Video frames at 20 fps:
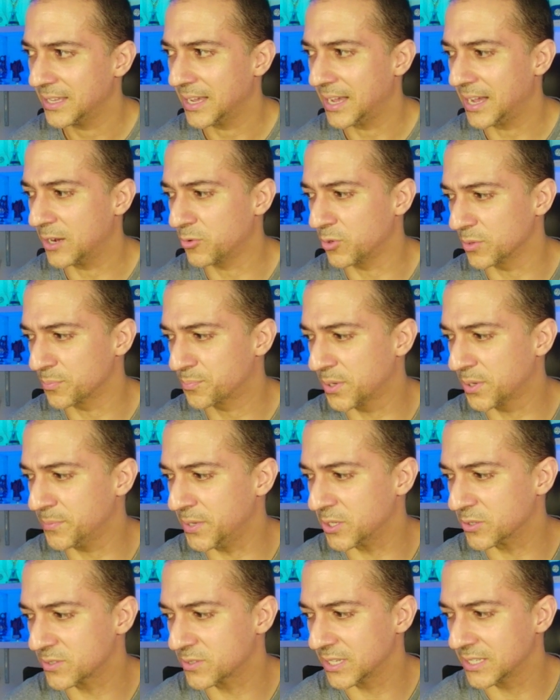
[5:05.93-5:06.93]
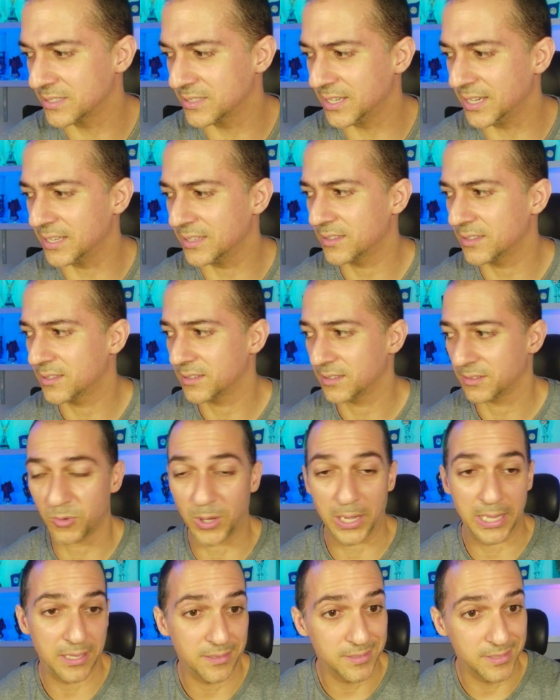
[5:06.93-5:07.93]
I will promote, and then,
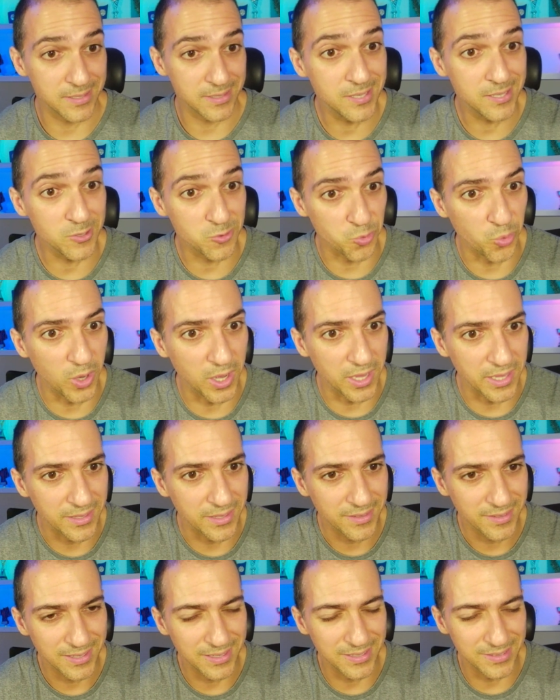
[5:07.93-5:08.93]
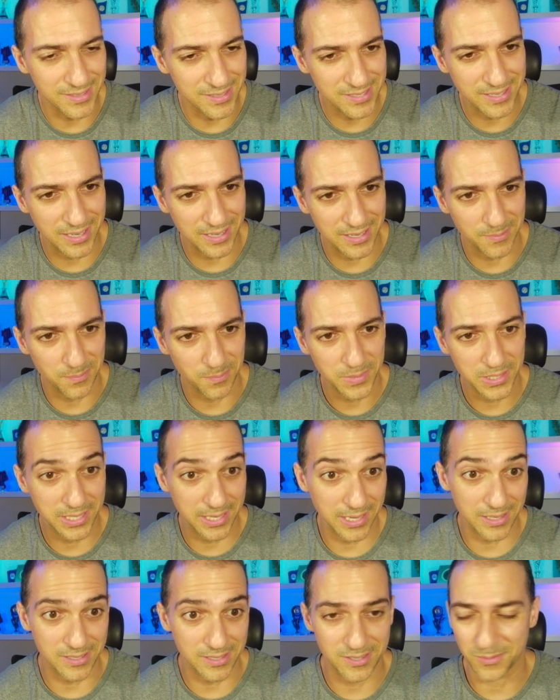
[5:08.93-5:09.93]
well, this is 1 in this
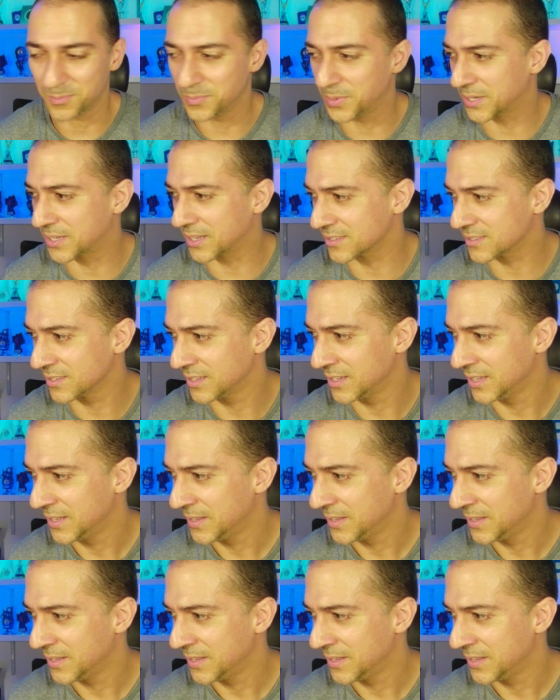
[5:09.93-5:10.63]
case because